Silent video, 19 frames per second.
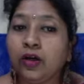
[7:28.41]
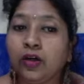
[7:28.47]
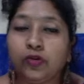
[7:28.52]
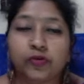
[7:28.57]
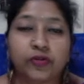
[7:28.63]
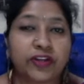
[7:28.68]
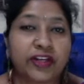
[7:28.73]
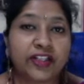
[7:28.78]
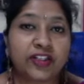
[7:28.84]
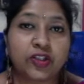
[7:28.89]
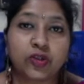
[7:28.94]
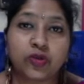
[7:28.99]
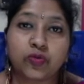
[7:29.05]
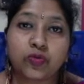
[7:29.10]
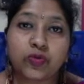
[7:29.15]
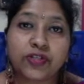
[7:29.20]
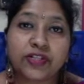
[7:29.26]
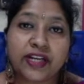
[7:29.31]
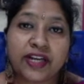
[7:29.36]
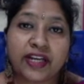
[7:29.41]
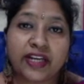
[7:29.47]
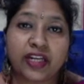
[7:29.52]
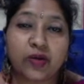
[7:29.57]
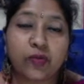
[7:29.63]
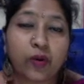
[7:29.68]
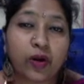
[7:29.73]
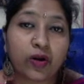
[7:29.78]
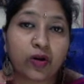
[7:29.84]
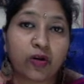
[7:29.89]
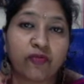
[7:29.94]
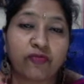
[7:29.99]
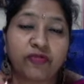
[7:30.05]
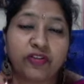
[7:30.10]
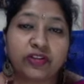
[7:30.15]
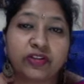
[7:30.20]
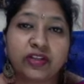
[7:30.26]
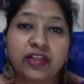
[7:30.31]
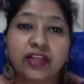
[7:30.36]
can choose any one of the
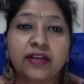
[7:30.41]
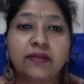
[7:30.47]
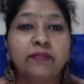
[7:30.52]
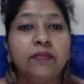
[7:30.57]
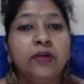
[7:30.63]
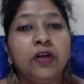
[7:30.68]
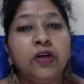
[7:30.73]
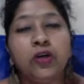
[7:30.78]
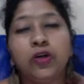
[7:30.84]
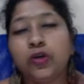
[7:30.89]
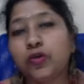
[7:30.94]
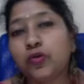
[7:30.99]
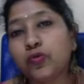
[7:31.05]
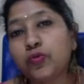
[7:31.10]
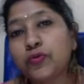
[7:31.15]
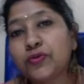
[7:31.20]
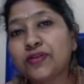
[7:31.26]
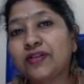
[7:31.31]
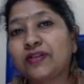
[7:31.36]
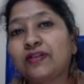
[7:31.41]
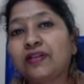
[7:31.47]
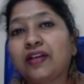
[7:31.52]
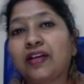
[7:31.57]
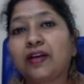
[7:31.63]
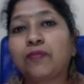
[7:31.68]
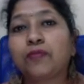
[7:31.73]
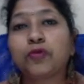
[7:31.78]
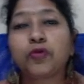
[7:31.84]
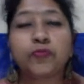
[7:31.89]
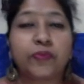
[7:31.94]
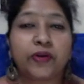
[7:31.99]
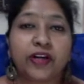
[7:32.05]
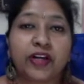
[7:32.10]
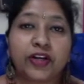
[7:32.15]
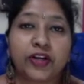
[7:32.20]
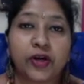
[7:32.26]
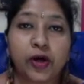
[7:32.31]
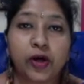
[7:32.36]
theme. Use the theme to build
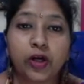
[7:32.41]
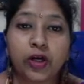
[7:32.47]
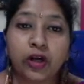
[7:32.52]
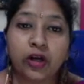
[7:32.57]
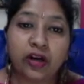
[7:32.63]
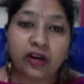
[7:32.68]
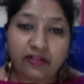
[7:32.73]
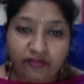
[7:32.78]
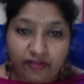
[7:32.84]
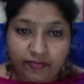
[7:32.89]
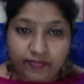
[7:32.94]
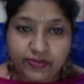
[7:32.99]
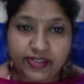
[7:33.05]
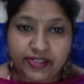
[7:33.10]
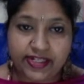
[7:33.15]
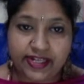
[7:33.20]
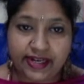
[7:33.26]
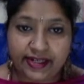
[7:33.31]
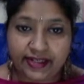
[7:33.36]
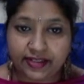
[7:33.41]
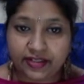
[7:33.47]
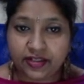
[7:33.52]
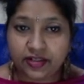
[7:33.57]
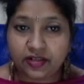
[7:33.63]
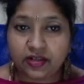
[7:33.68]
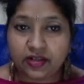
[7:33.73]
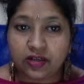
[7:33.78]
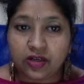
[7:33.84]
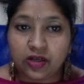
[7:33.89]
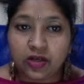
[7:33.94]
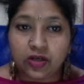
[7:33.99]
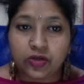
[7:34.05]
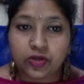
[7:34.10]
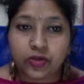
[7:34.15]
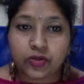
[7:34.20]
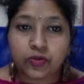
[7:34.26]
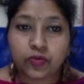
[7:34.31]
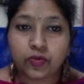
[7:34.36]
your website.
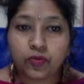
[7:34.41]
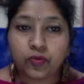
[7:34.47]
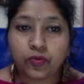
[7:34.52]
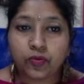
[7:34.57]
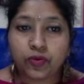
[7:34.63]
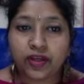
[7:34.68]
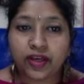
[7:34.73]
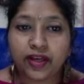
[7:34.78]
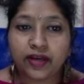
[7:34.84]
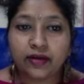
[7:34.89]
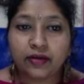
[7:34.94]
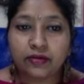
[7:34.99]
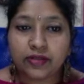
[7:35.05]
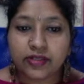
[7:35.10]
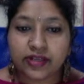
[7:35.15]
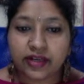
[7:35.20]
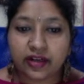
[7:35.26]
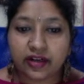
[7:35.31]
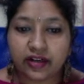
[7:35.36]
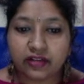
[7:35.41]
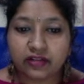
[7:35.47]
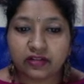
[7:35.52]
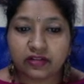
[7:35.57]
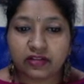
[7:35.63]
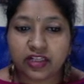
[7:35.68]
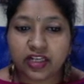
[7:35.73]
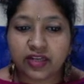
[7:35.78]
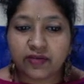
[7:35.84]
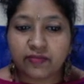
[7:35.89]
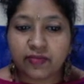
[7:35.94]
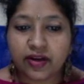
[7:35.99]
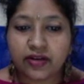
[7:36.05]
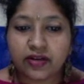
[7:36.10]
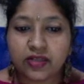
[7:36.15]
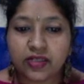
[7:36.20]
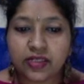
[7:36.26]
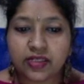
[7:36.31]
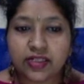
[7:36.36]
So you can select the theme and
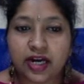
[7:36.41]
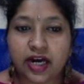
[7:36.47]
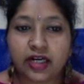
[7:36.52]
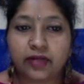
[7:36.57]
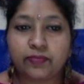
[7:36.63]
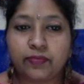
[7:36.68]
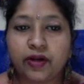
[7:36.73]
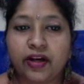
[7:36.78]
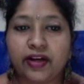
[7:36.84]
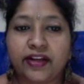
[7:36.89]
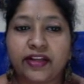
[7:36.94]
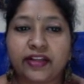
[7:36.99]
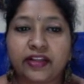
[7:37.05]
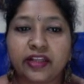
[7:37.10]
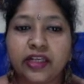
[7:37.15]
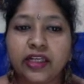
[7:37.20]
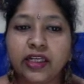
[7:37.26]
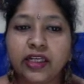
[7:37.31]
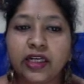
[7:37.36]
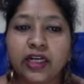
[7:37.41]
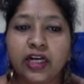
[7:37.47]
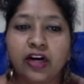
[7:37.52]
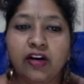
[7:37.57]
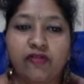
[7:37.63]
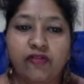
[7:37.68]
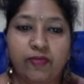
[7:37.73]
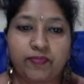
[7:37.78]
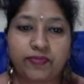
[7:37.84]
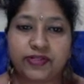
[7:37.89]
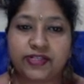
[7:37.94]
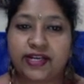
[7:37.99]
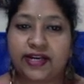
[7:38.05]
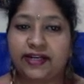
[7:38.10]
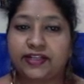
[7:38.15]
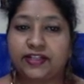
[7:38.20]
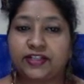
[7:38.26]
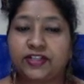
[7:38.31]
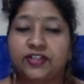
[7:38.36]
start building the
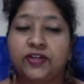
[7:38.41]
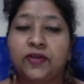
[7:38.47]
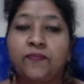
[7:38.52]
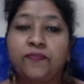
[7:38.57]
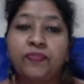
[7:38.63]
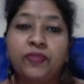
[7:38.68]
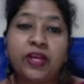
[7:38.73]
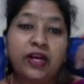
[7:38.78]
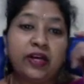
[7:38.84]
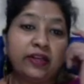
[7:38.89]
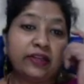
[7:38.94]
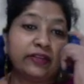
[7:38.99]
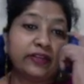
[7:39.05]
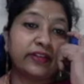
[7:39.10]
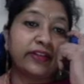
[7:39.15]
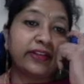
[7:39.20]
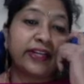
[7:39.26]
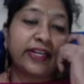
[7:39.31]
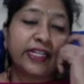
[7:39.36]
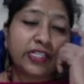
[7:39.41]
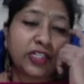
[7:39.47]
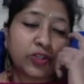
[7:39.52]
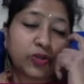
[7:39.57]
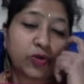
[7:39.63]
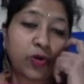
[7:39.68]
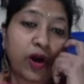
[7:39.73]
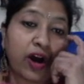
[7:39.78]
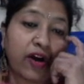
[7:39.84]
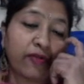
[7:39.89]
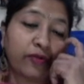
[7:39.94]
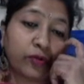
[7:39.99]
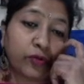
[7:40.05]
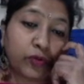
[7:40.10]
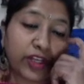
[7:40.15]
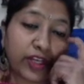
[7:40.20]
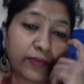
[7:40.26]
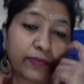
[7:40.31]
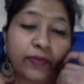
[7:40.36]
website. The next you have to
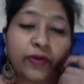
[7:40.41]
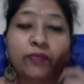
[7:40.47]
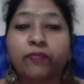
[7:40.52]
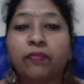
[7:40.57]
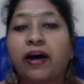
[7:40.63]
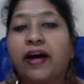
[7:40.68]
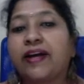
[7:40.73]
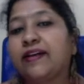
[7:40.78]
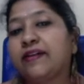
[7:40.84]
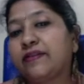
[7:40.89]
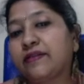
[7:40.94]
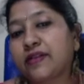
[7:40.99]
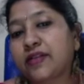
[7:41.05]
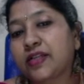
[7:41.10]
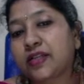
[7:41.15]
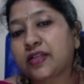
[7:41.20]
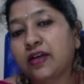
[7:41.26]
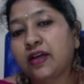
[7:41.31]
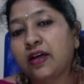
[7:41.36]
keep in mind is